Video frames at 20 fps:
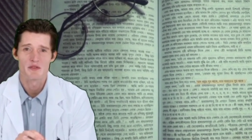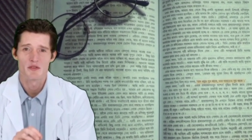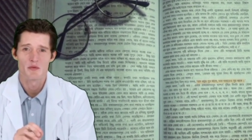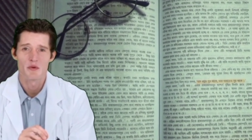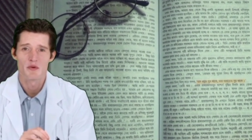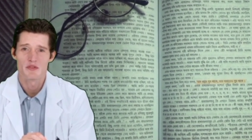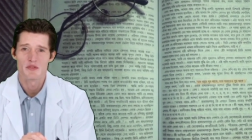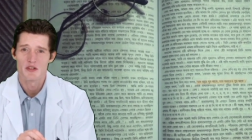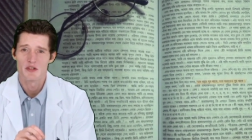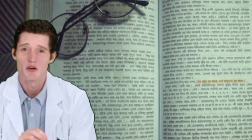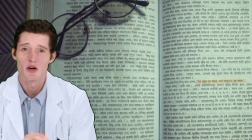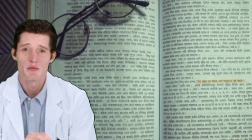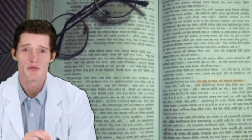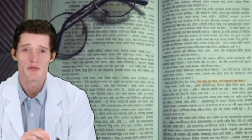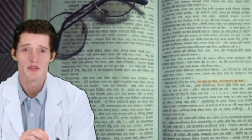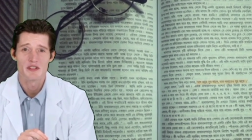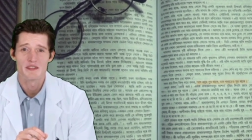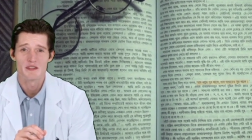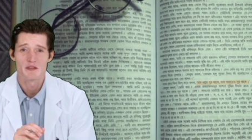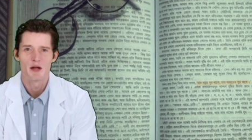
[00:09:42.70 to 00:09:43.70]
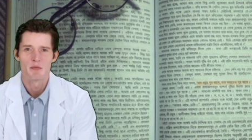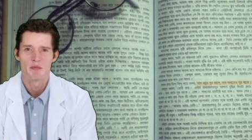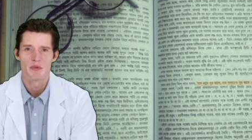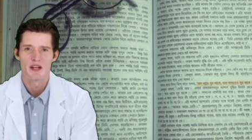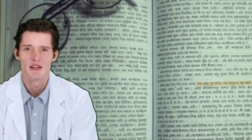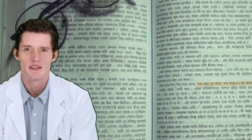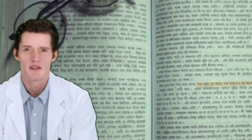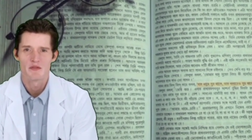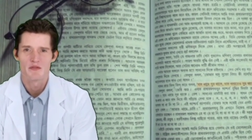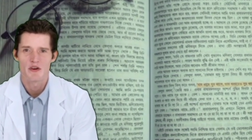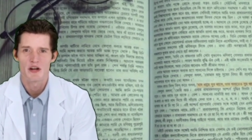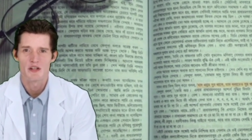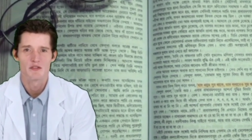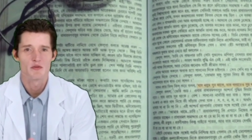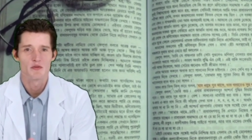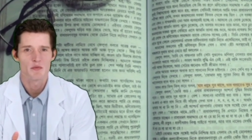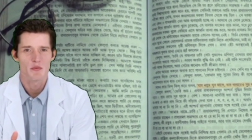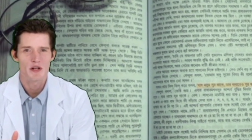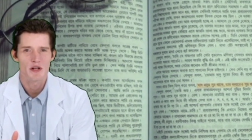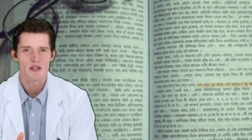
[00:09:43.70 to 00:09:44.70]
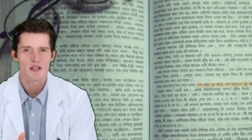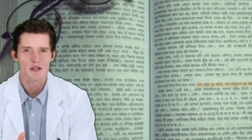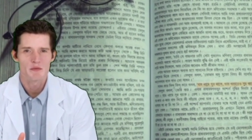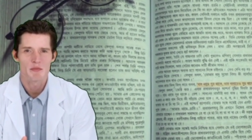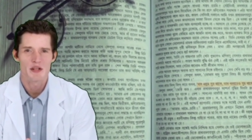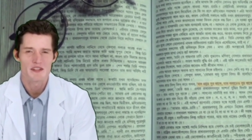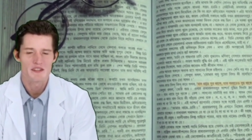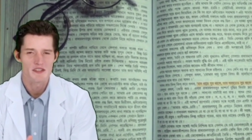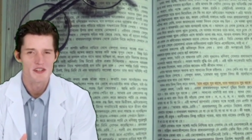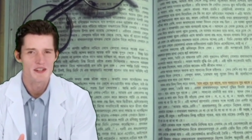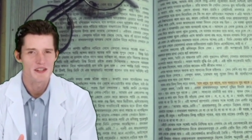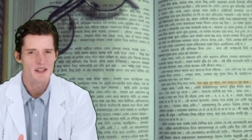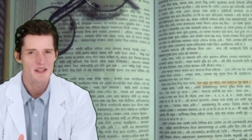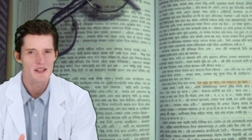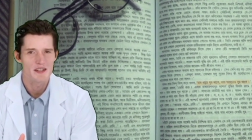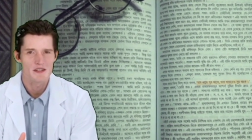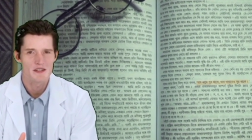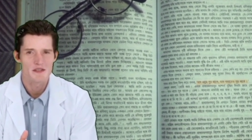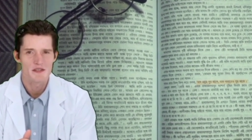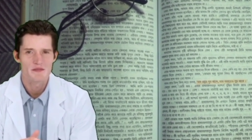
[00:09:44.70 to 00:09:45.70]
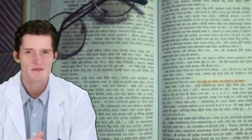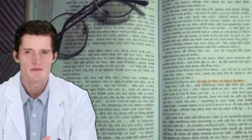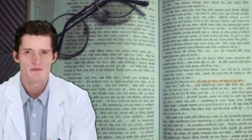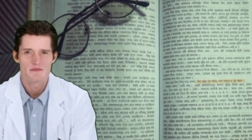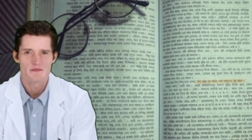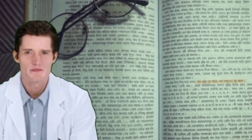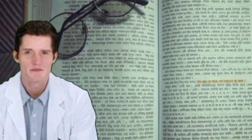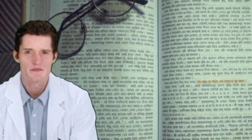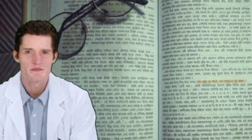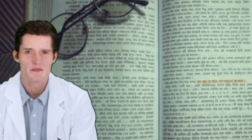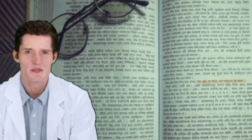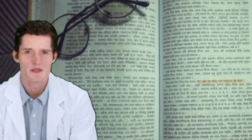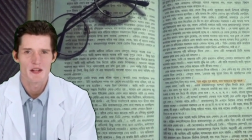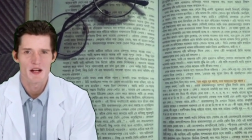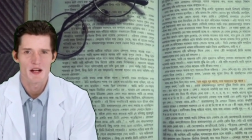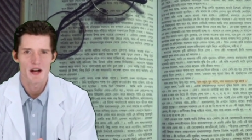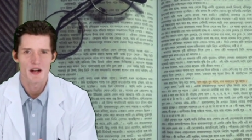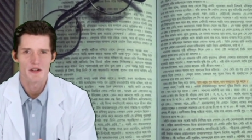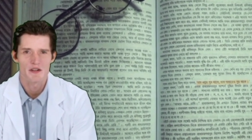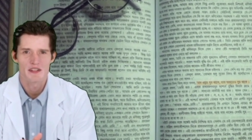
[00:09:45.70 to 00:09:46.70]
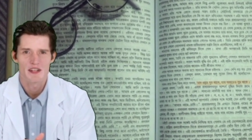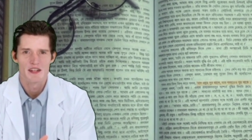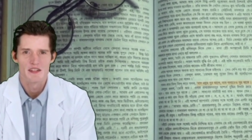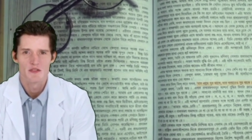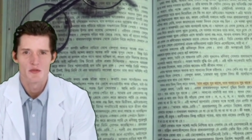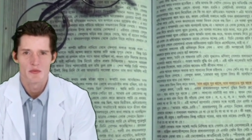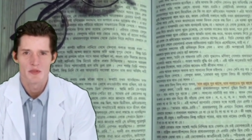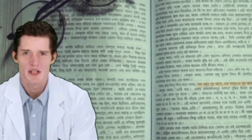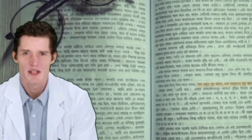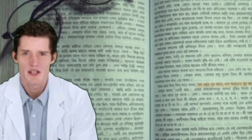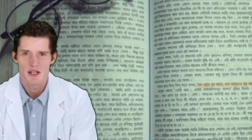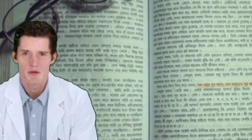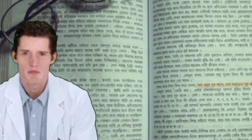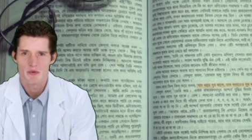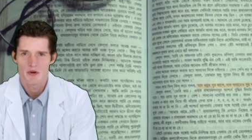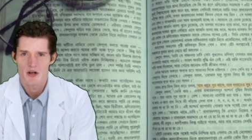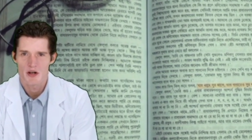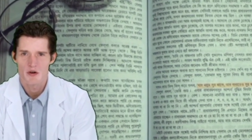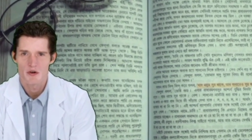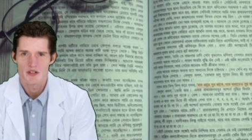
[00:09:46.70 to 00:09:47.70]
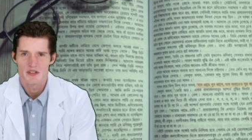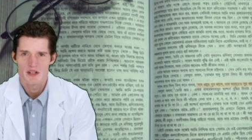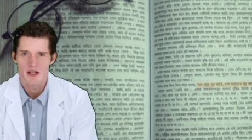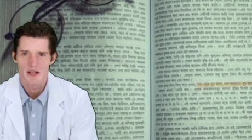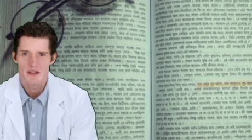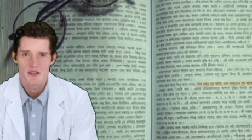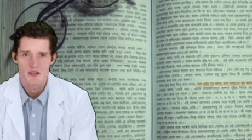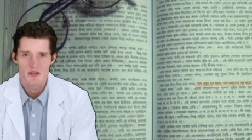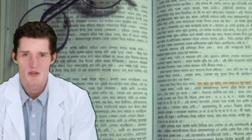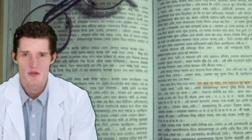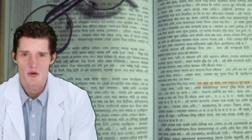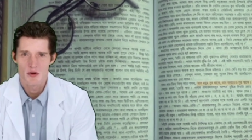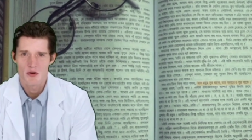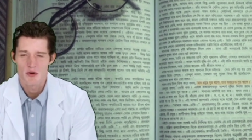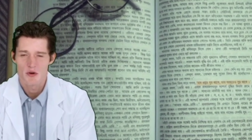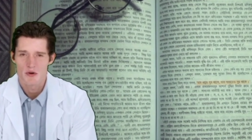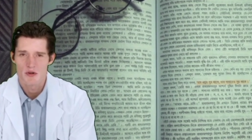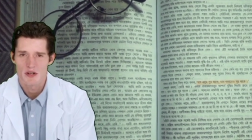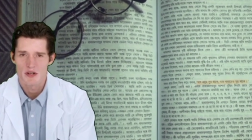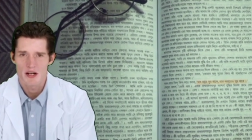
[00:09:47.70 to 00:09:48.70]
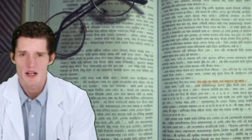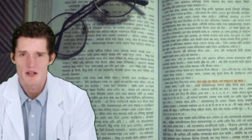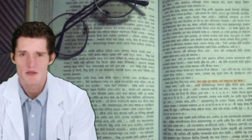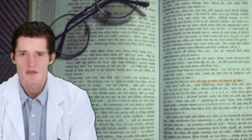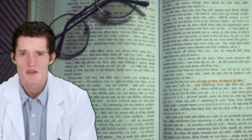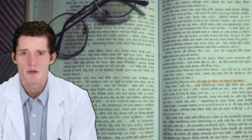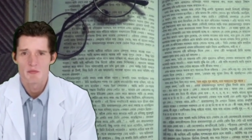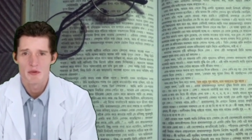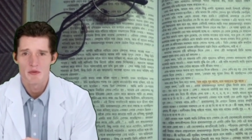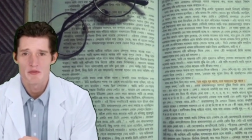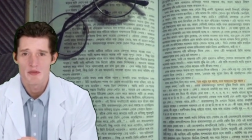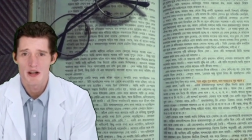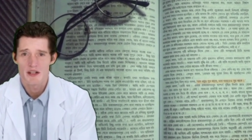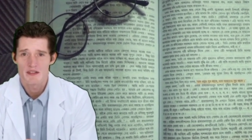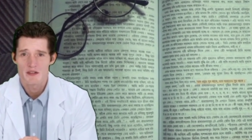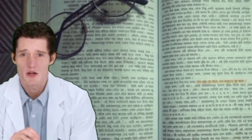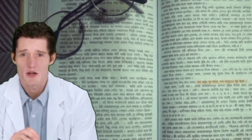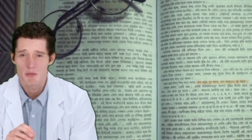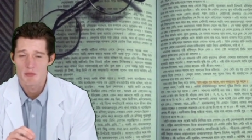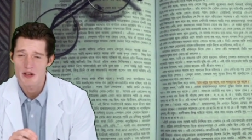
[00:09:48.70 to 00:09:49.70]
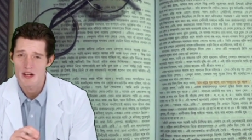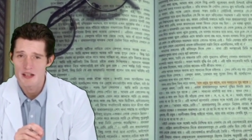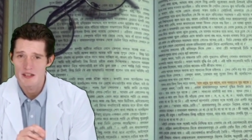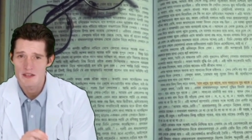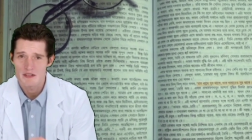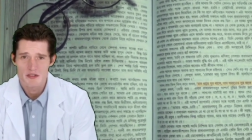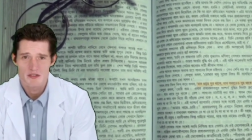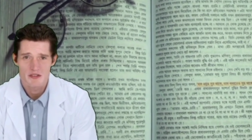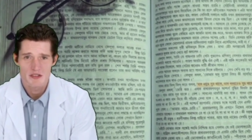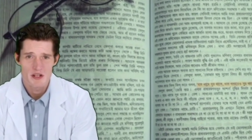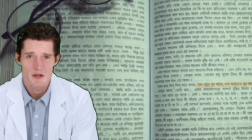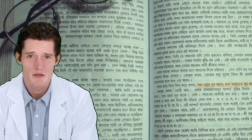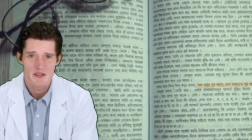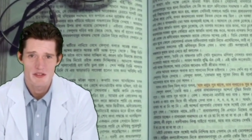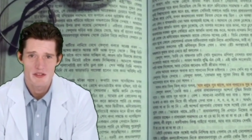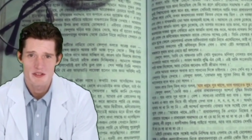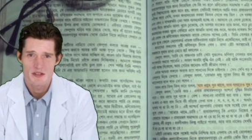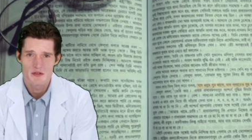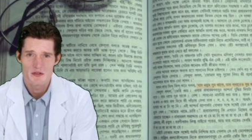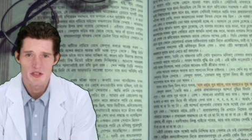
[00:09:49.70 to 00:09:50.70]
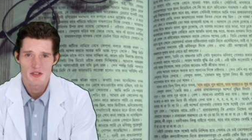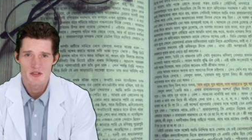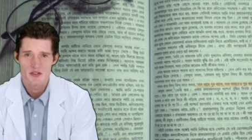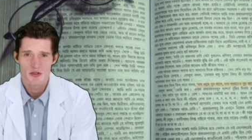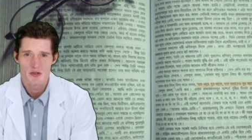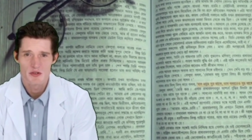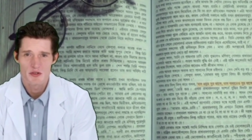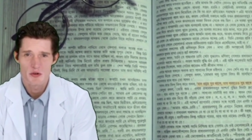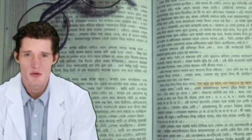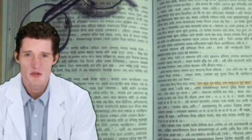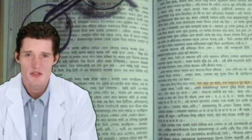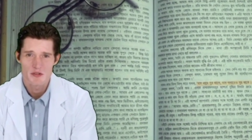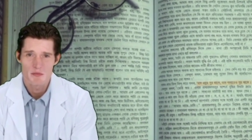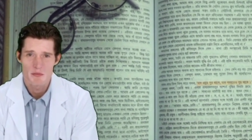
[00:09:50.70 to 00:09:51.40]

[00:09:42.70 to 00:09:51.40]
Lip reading: Knees bent, feet flat on the floor, hip width apart. Arms extended out to the sides in a T shape, palms facing up.